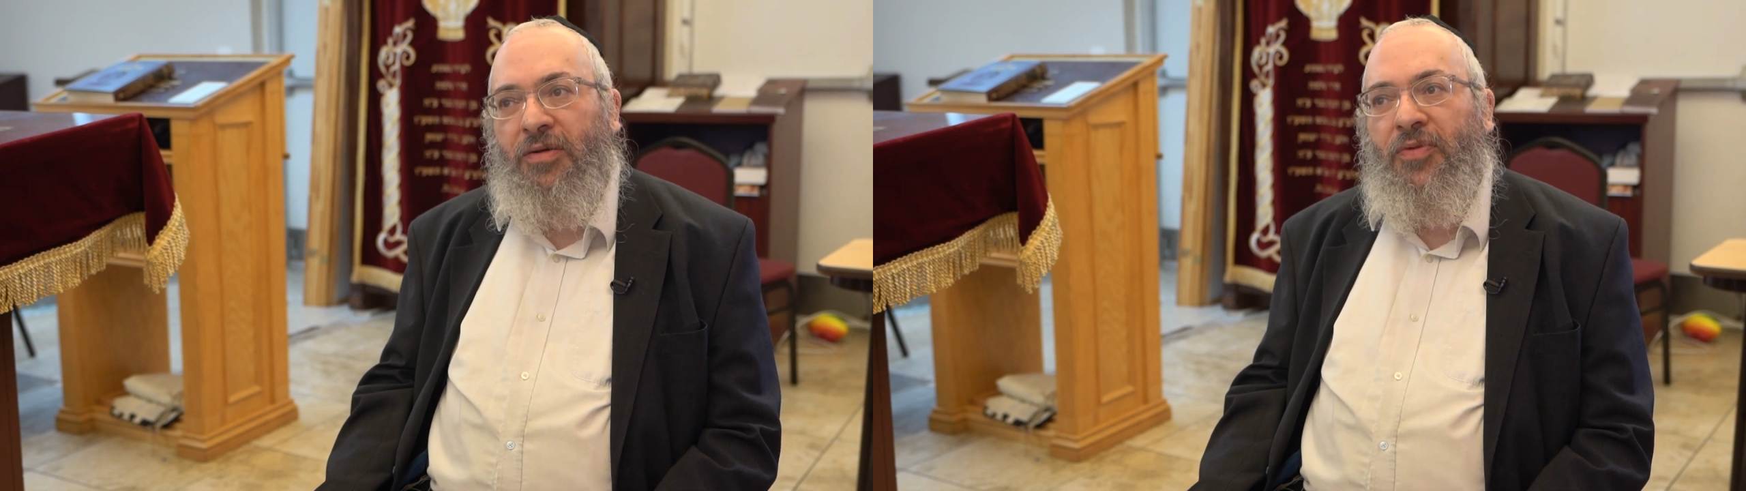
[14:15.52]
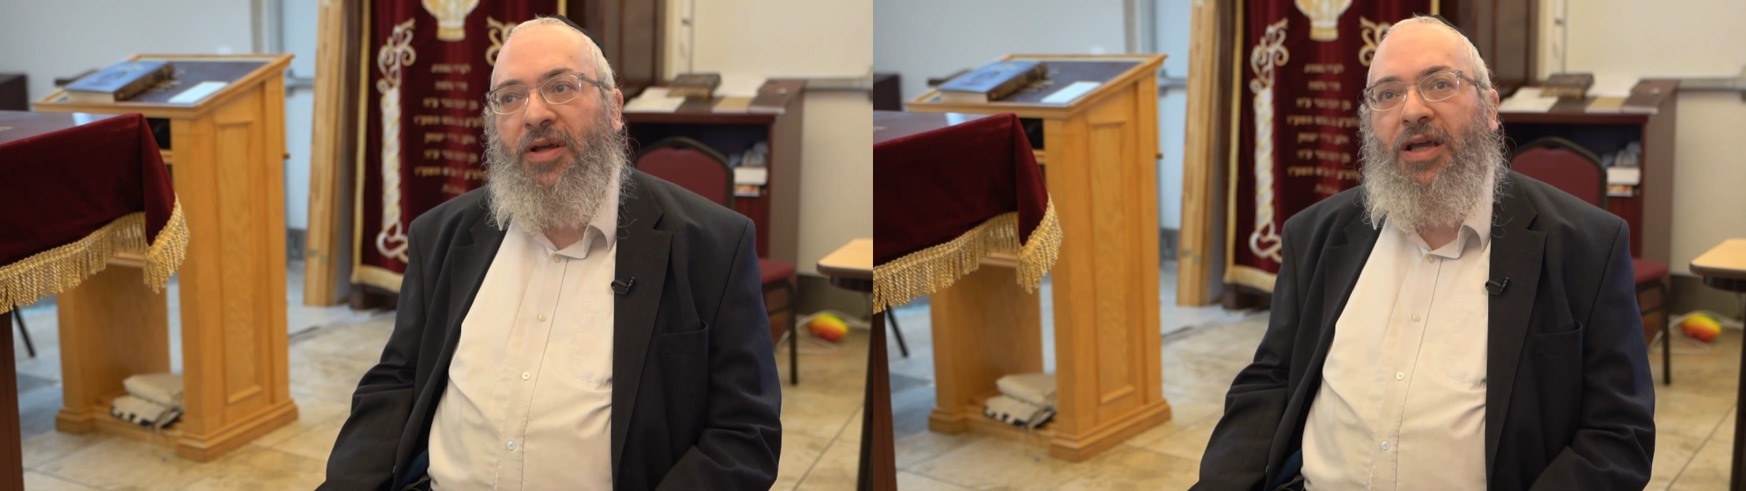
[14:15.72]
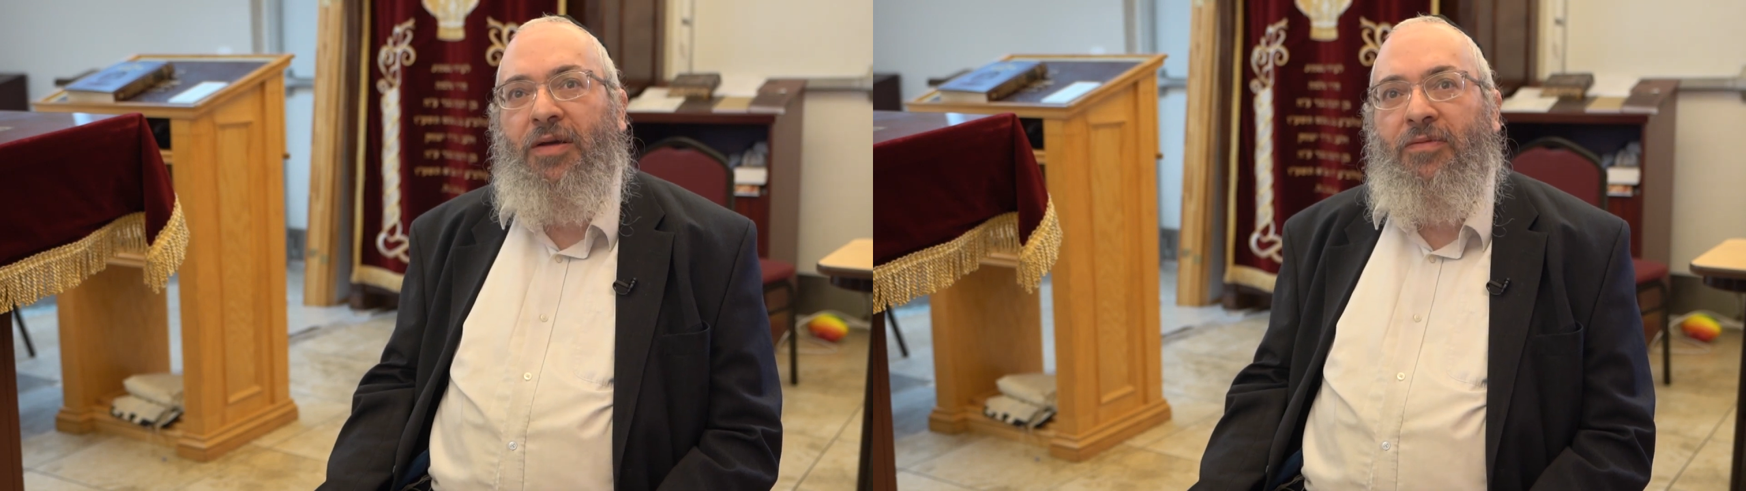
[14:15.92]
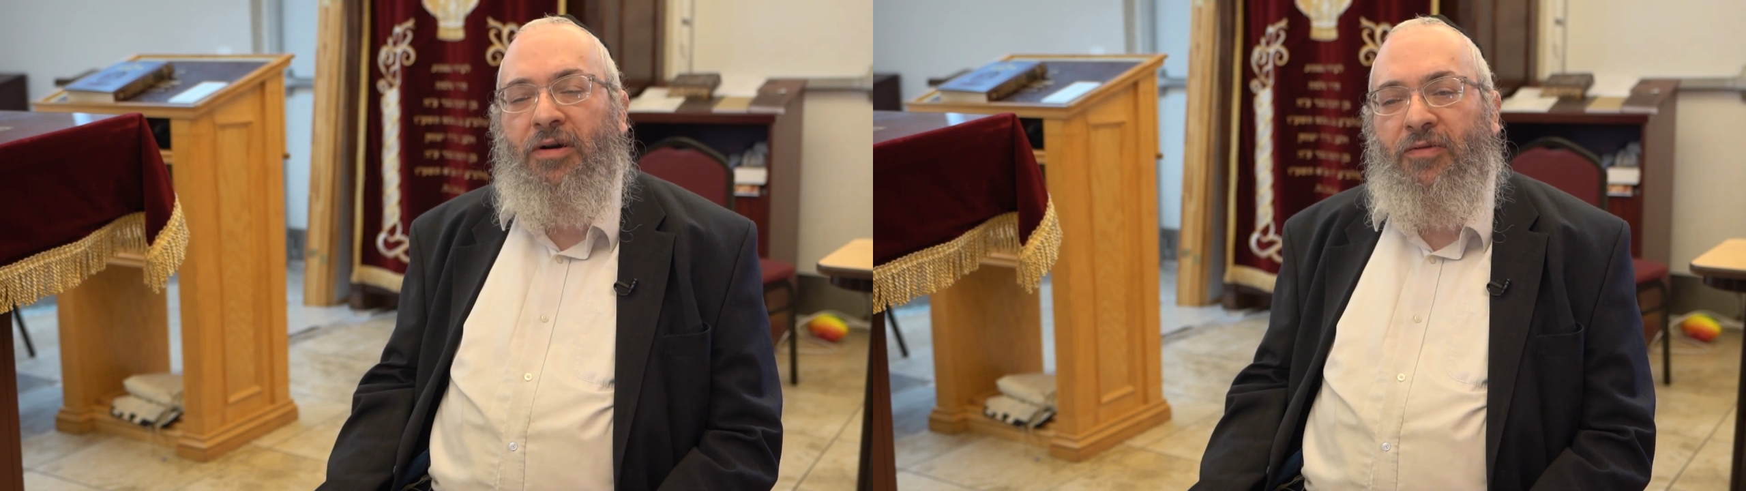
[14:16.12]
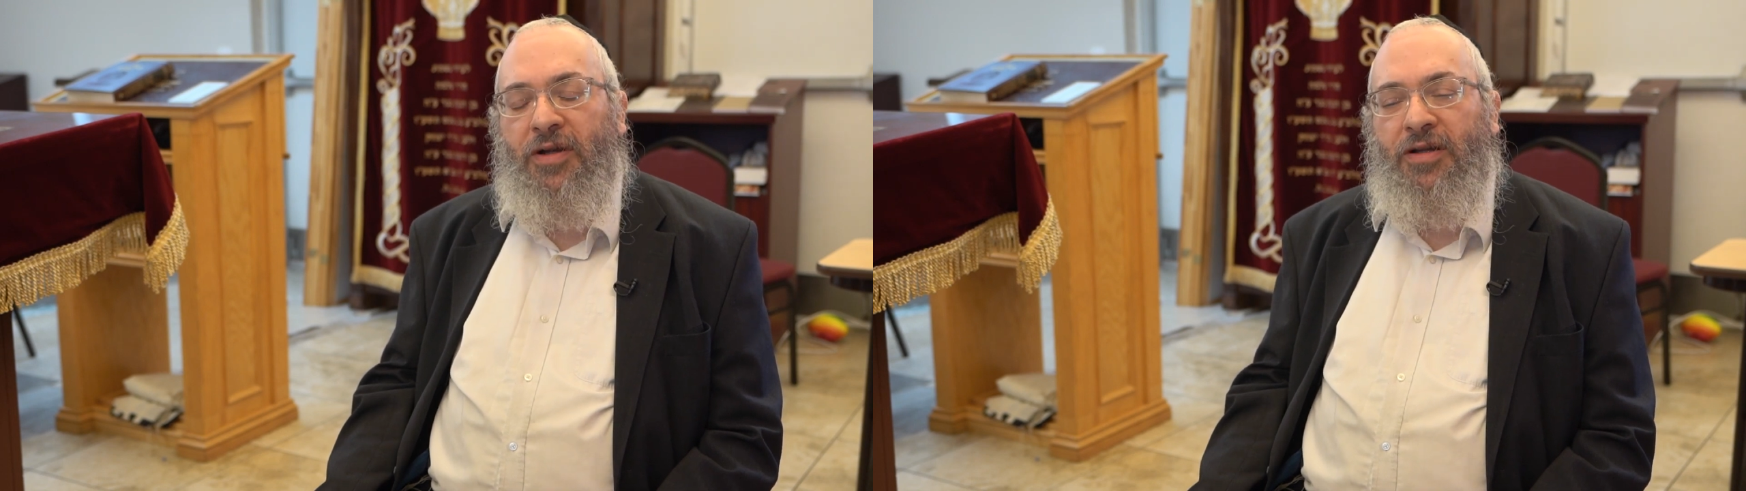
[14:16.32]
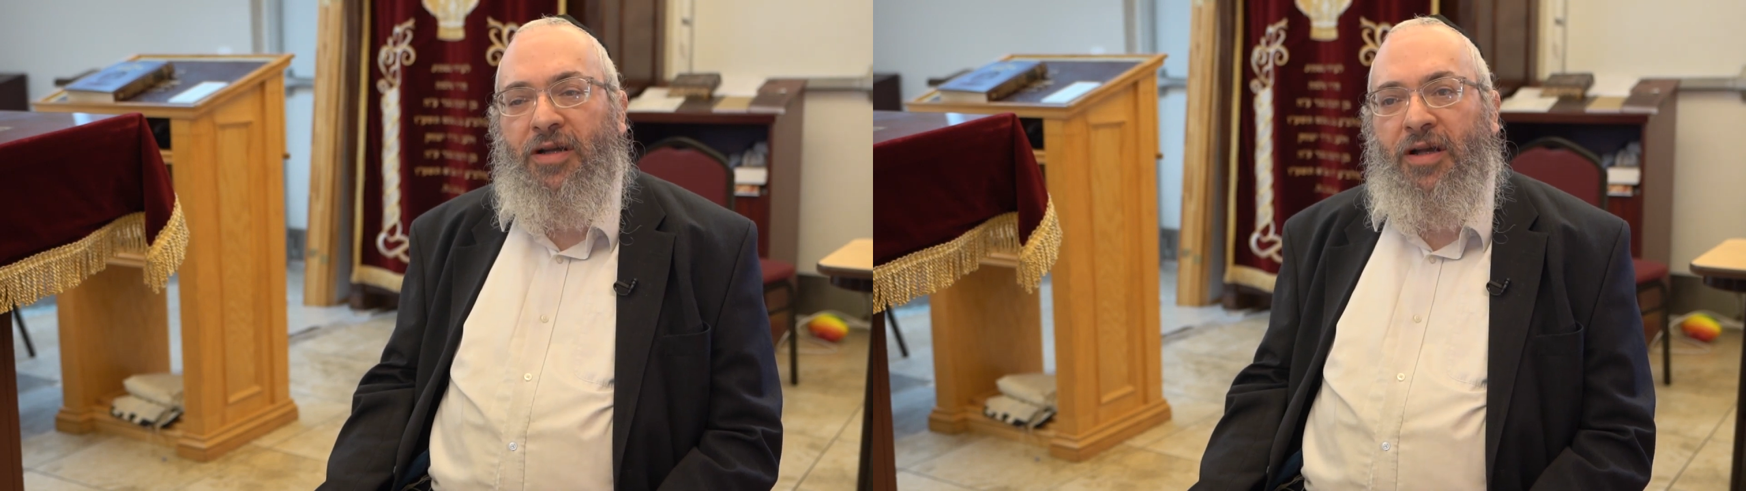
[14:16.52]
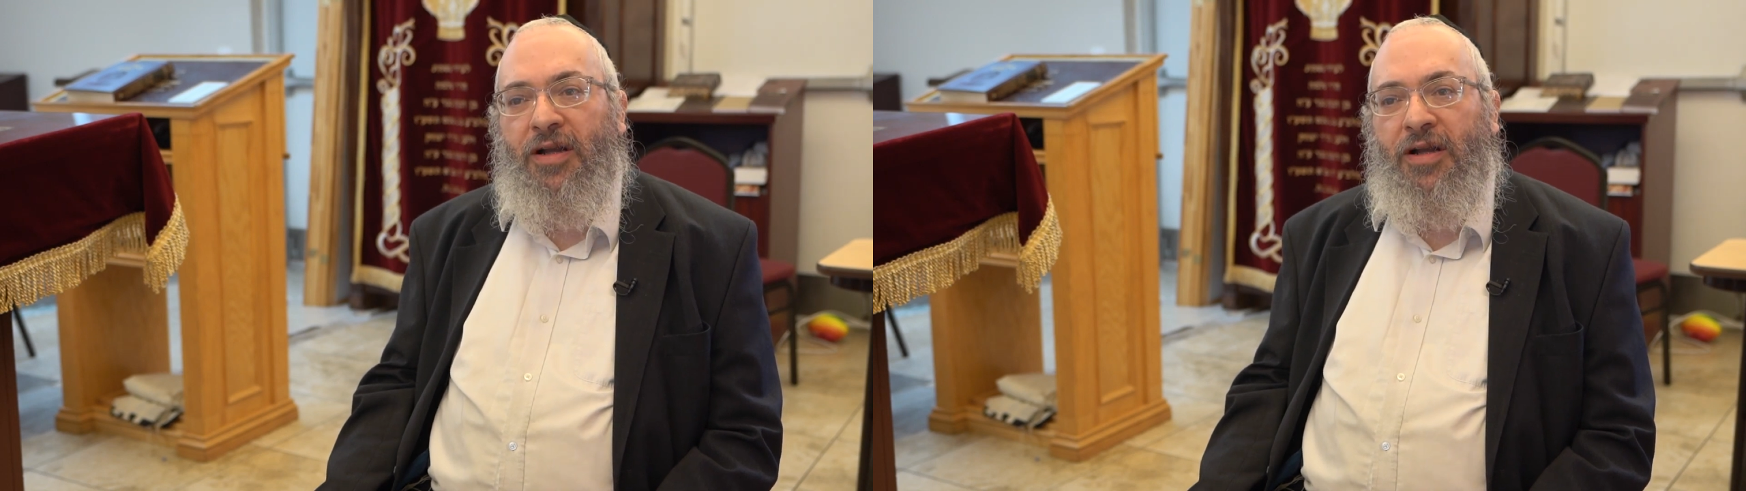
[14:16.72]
they came over in